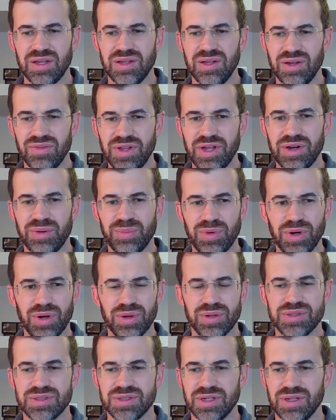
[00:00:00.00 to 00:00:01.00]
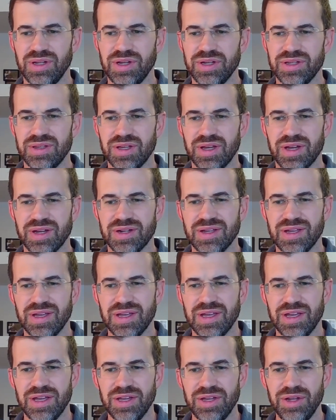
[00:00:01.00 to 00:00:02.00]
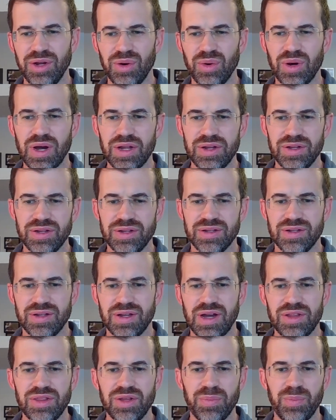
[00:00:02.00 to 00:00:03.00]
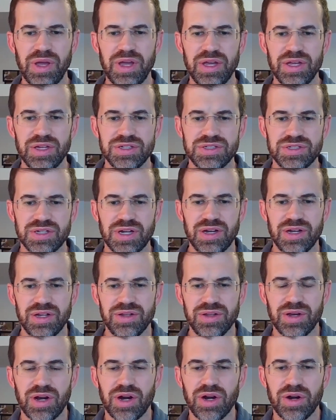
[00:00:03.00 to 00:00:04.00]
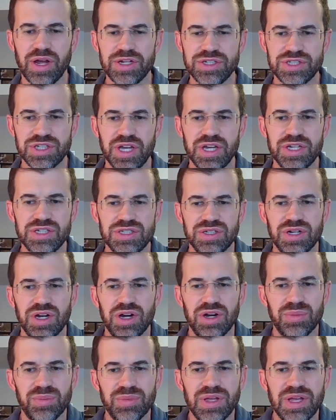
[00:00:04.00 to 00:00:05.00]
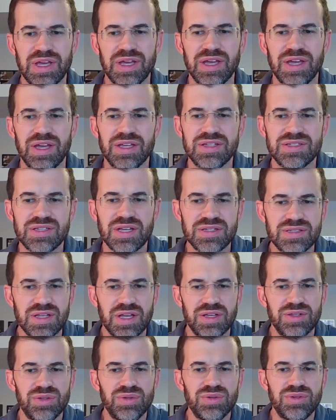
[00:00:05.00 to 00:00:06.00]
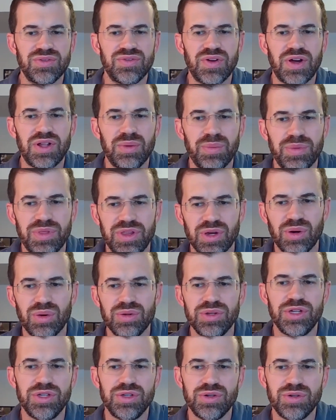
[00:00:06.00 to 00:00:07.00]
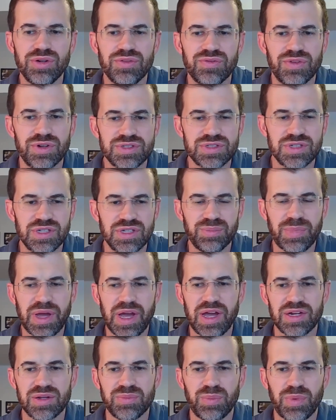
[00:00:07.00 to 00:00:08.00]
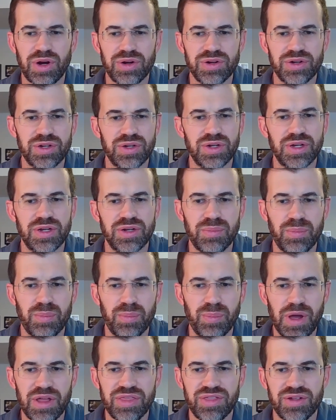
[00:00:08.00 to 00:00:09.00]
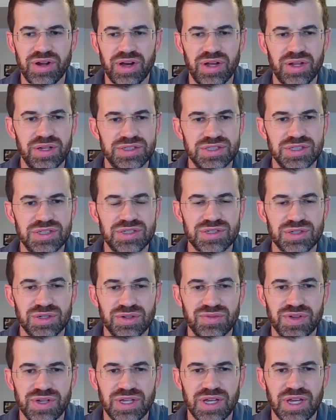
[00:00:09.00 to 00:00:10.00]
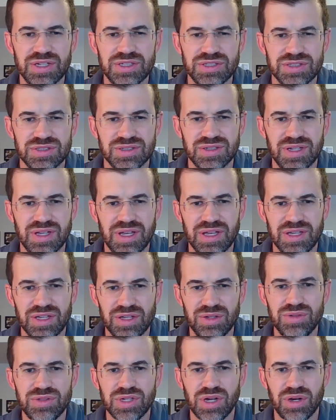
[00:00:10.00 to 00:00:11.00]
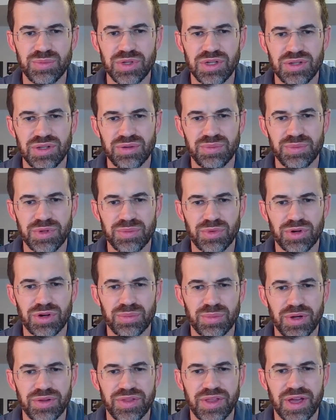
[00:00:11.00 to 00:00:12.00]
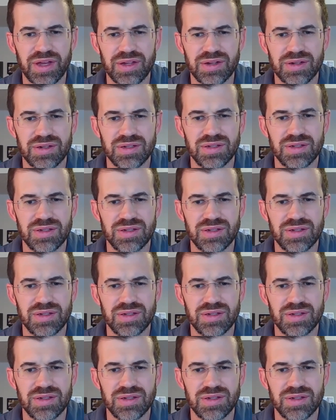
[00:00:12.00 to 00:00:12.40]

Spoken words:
I love that approach. I like that. On the page on our Education Hub, it says that you developed the only university-backed partnering methodology certification. Can you tell me a little bit more about that?